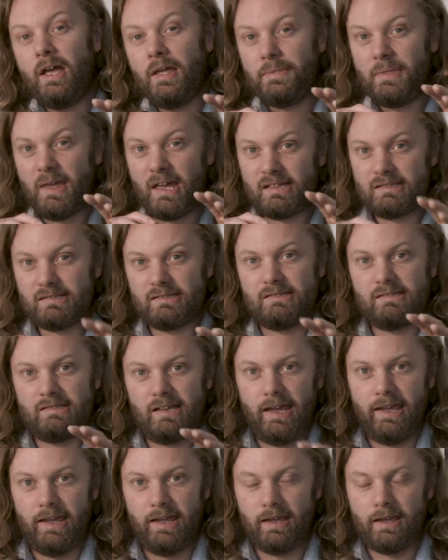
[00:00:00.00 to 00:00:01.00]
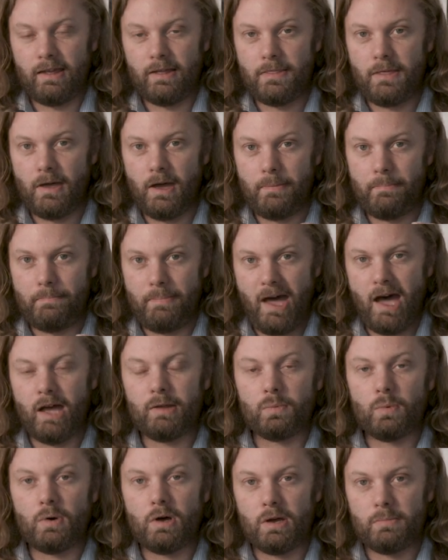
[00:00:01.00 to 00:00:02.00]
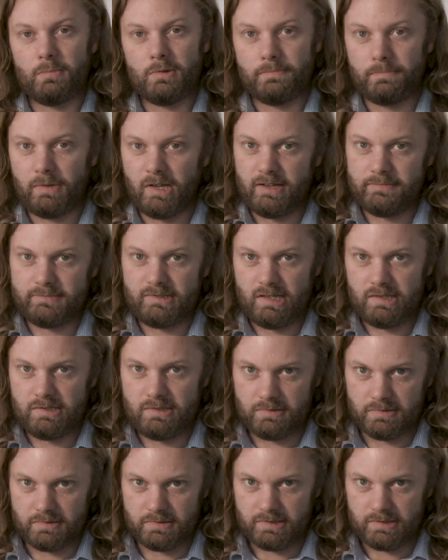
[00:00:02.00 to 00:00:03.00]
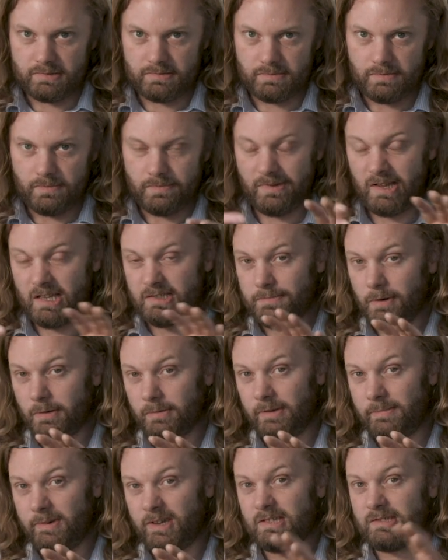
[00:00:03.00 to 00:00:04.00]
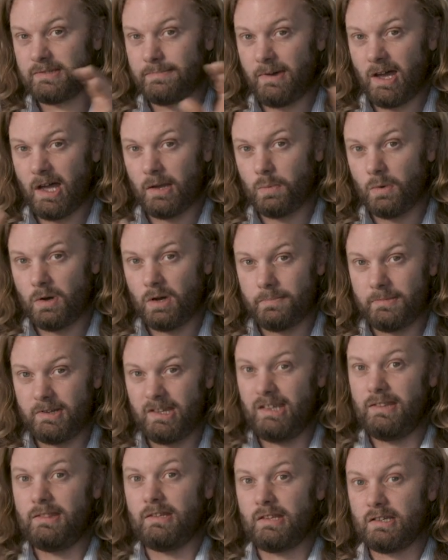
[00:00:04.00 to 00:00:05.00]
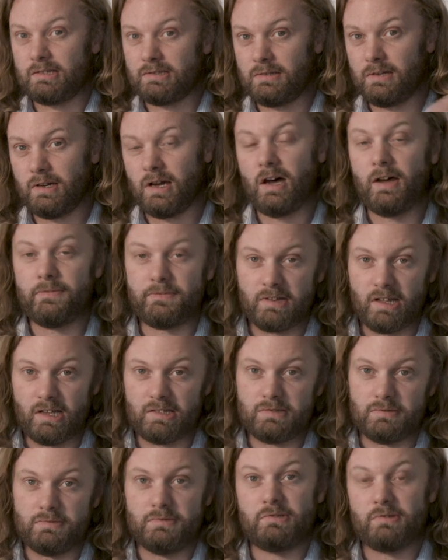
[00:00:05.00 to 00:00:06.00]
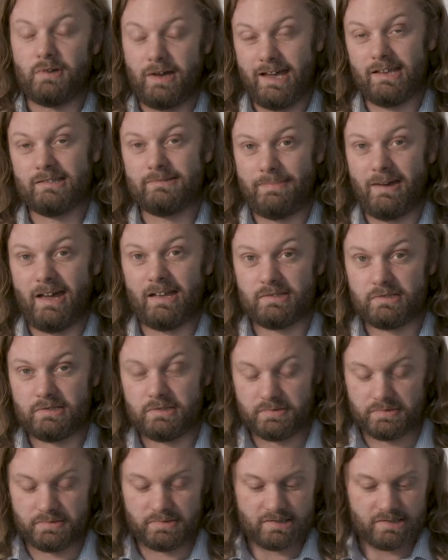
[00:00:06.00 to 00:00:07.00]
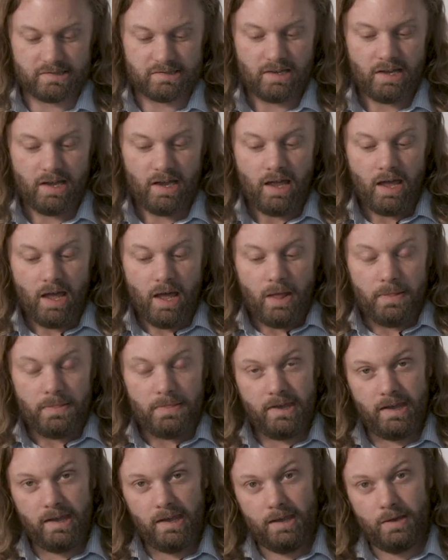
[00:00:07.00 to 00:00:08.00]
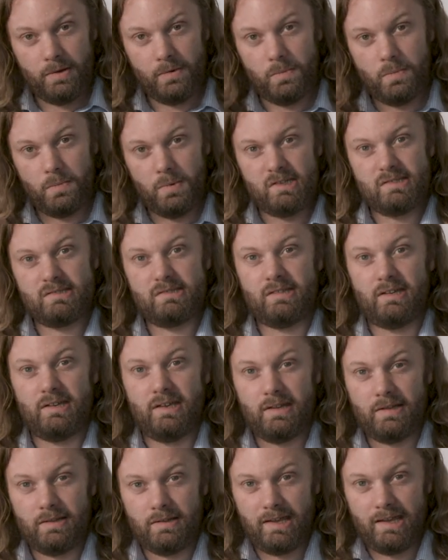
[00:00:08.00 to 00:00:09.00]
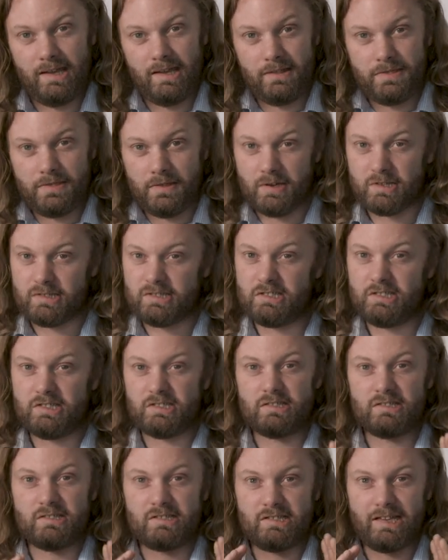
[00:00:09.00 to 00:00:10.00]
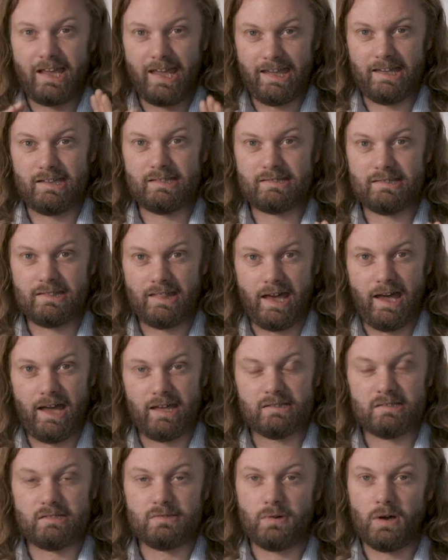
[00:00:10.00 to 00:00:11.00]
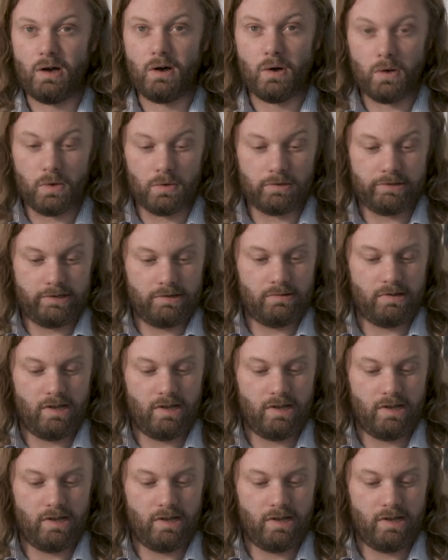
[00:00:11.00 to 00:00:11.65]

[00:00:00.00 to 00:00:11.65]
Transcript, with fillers: there's a saying that a bad workman blames their tools. Well, that's probably because a bad workman either doesn't look after their tools or has bad tools. The Wista ethos just takes that to a whole new